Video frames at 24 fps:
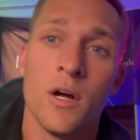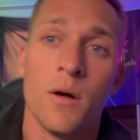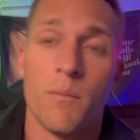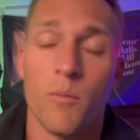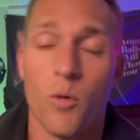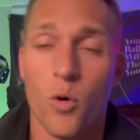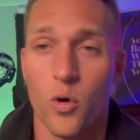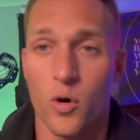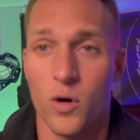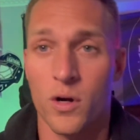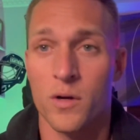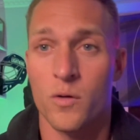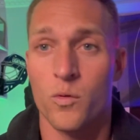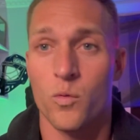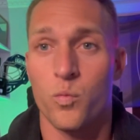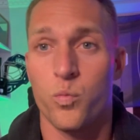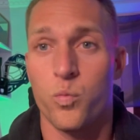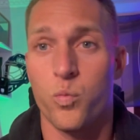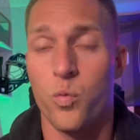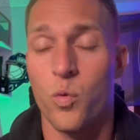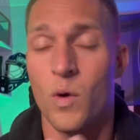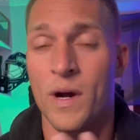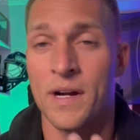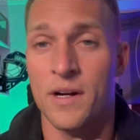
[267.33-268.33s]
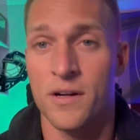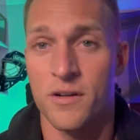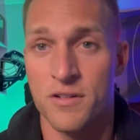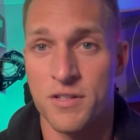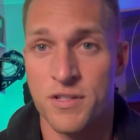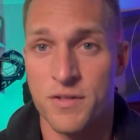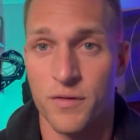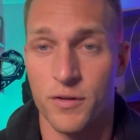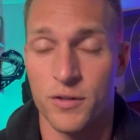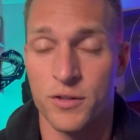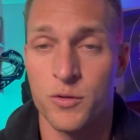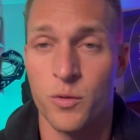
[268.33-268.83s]
more winners
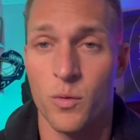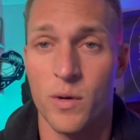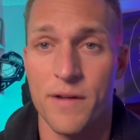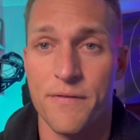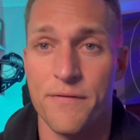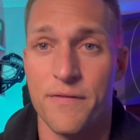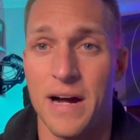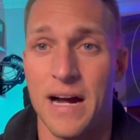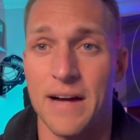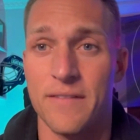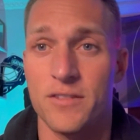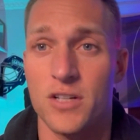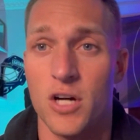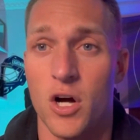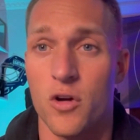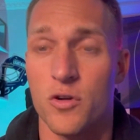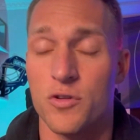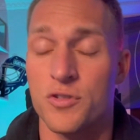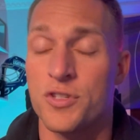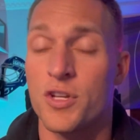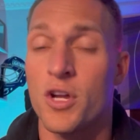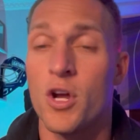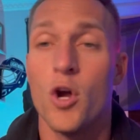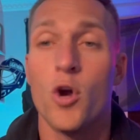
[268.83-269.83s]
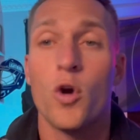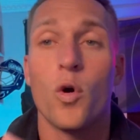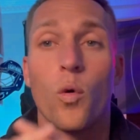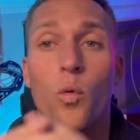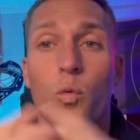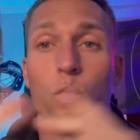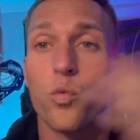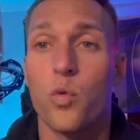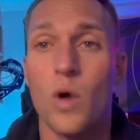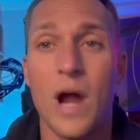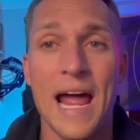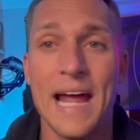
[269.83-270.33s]
for $25,
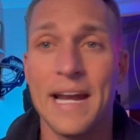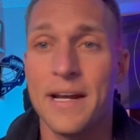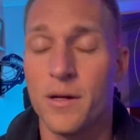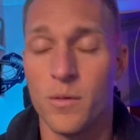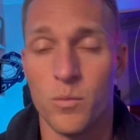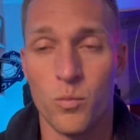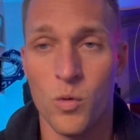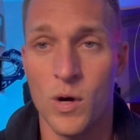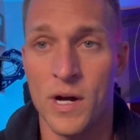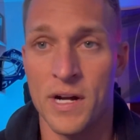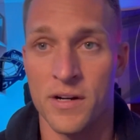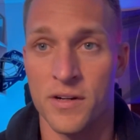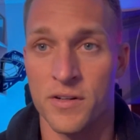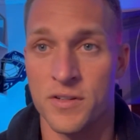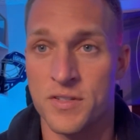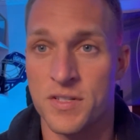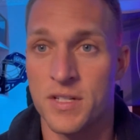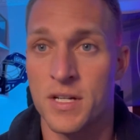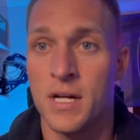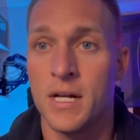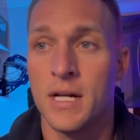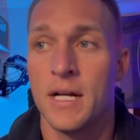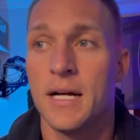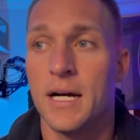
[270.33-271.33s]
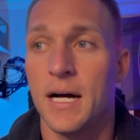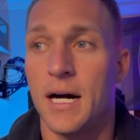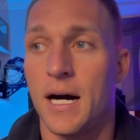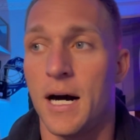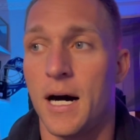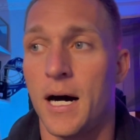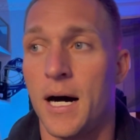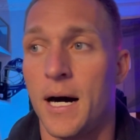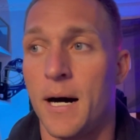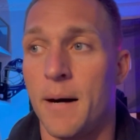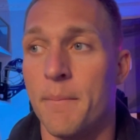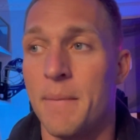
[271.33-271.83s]
random winners.
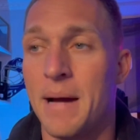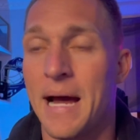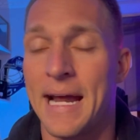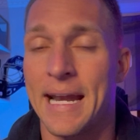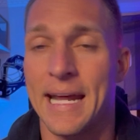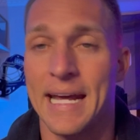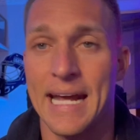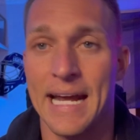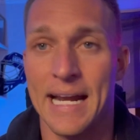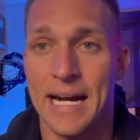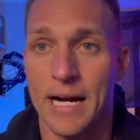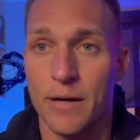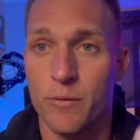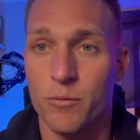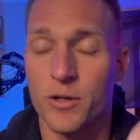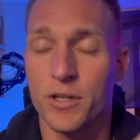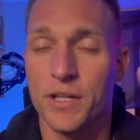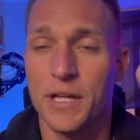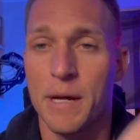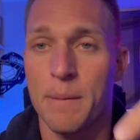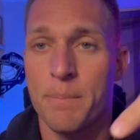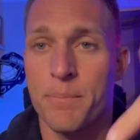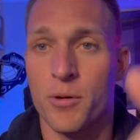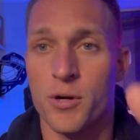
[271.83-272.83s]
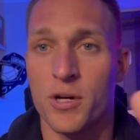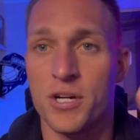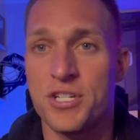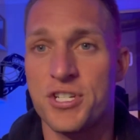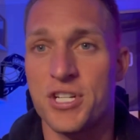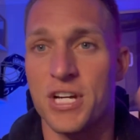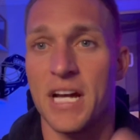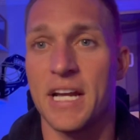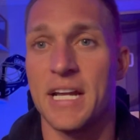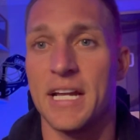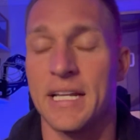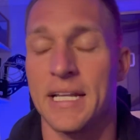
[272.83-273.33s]
And again, I really
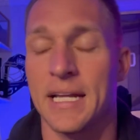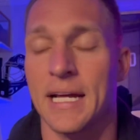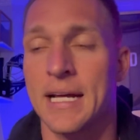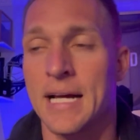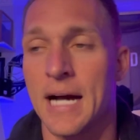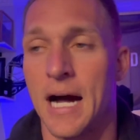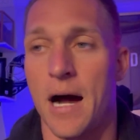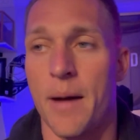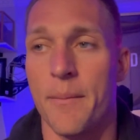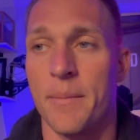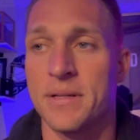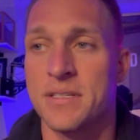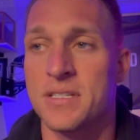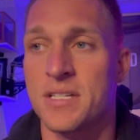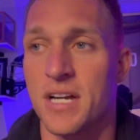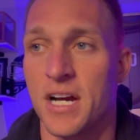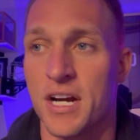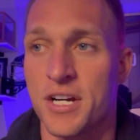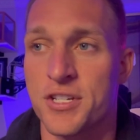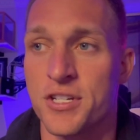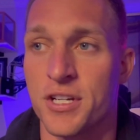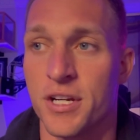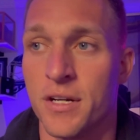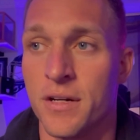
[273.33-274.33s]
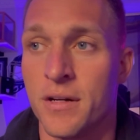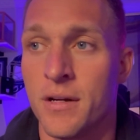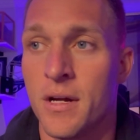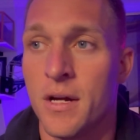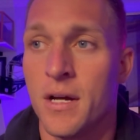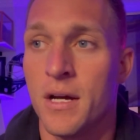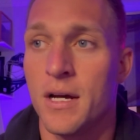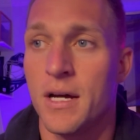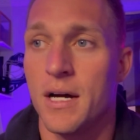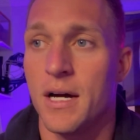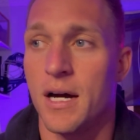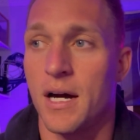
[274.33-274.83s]
appreciate it in the comment section.
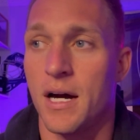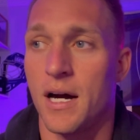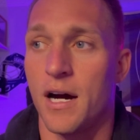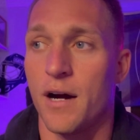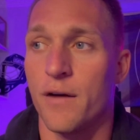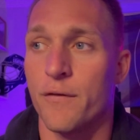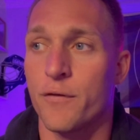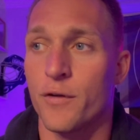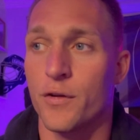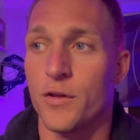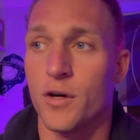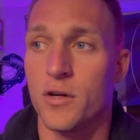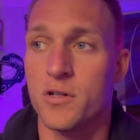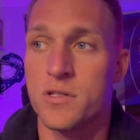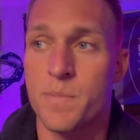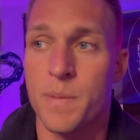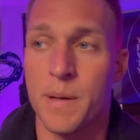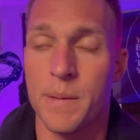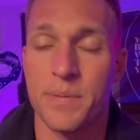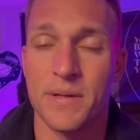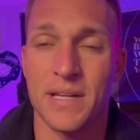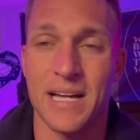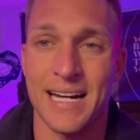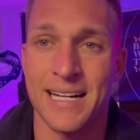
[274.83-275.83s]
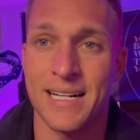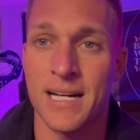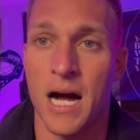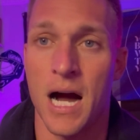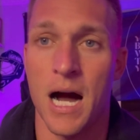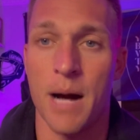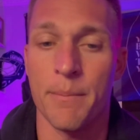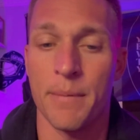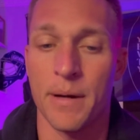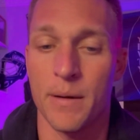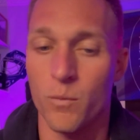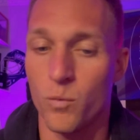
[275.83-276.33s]
For those people that
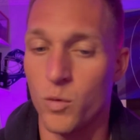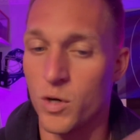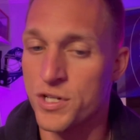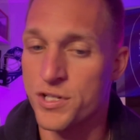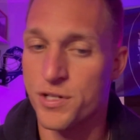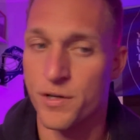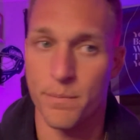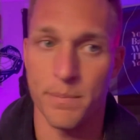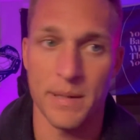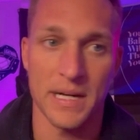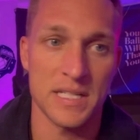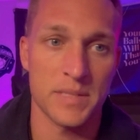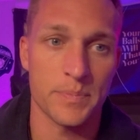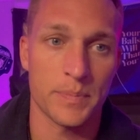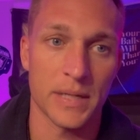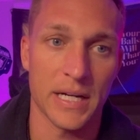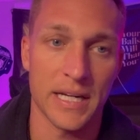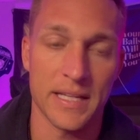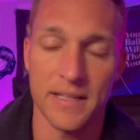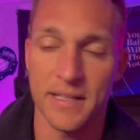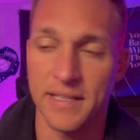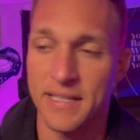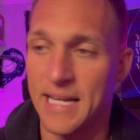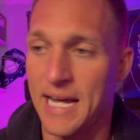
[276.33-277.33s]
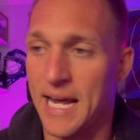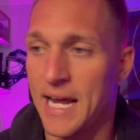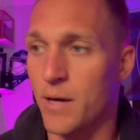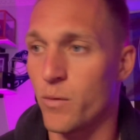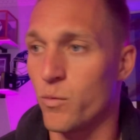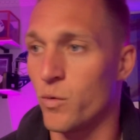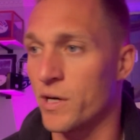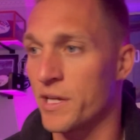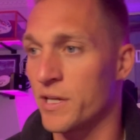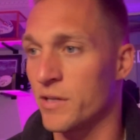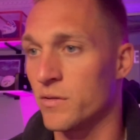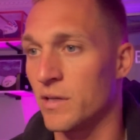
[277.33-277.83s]
comment, what's your best play of the day?
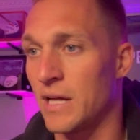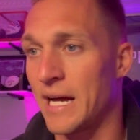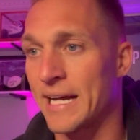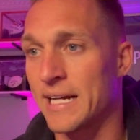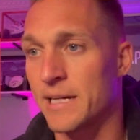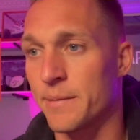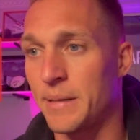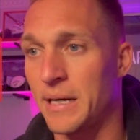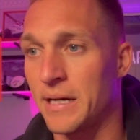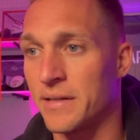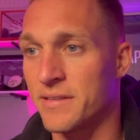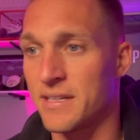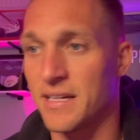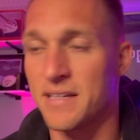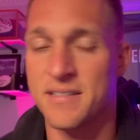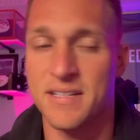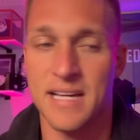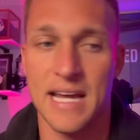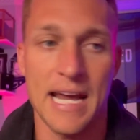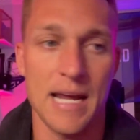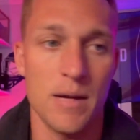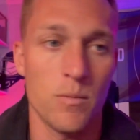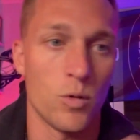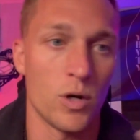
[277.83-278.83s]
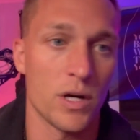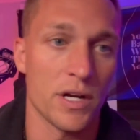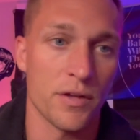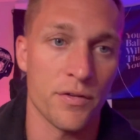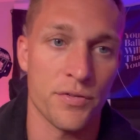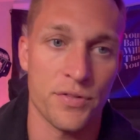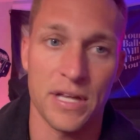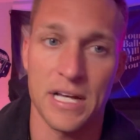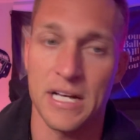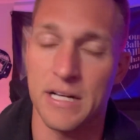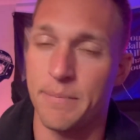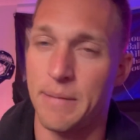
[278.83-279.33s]
What do you like about this game? What do you
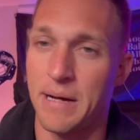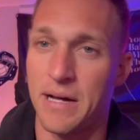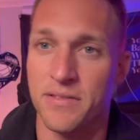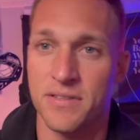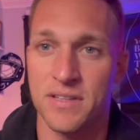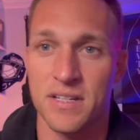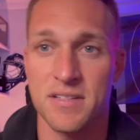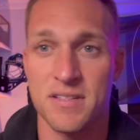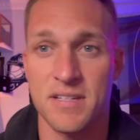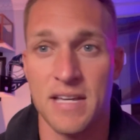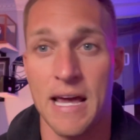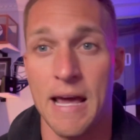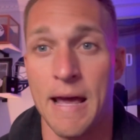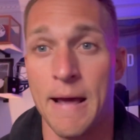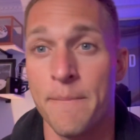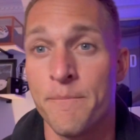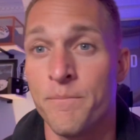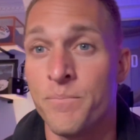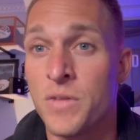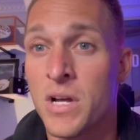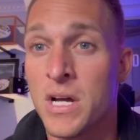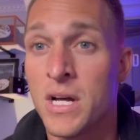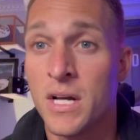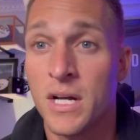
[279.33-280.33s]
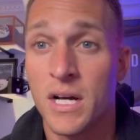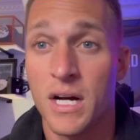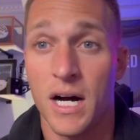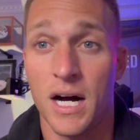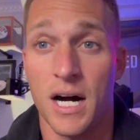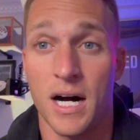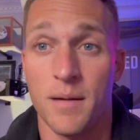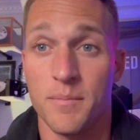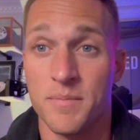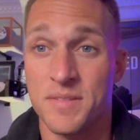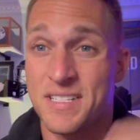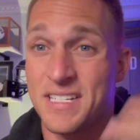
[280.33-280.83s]
think about this game?
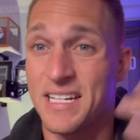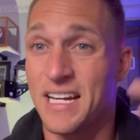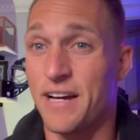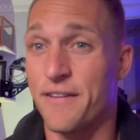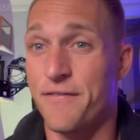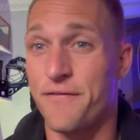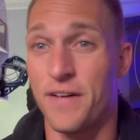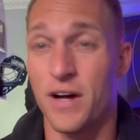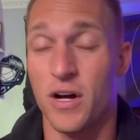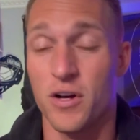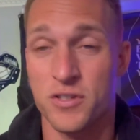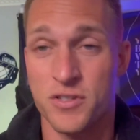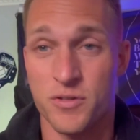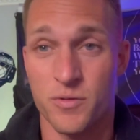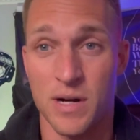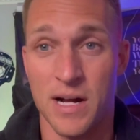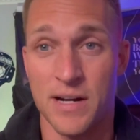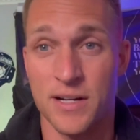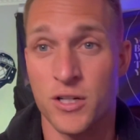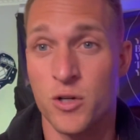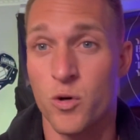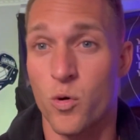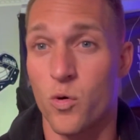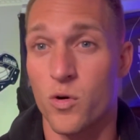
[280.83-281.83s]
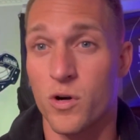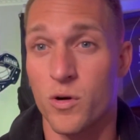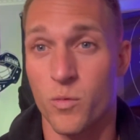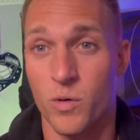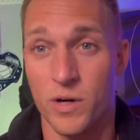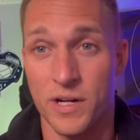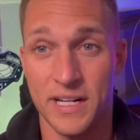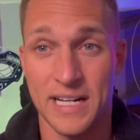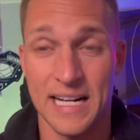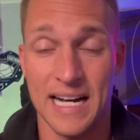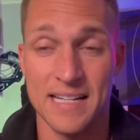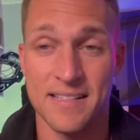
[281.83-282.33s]
CFL's around the corner. What
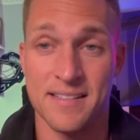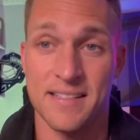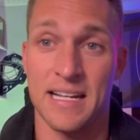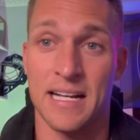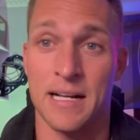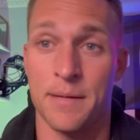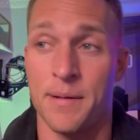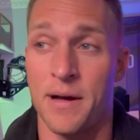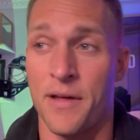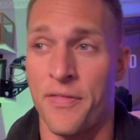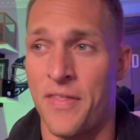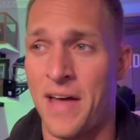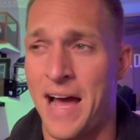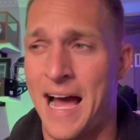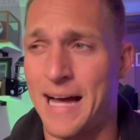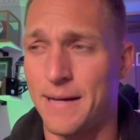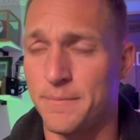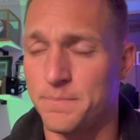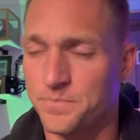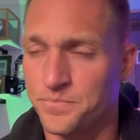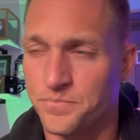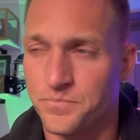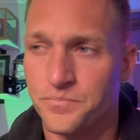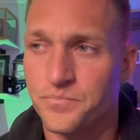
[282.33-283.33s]
do you guys think about that?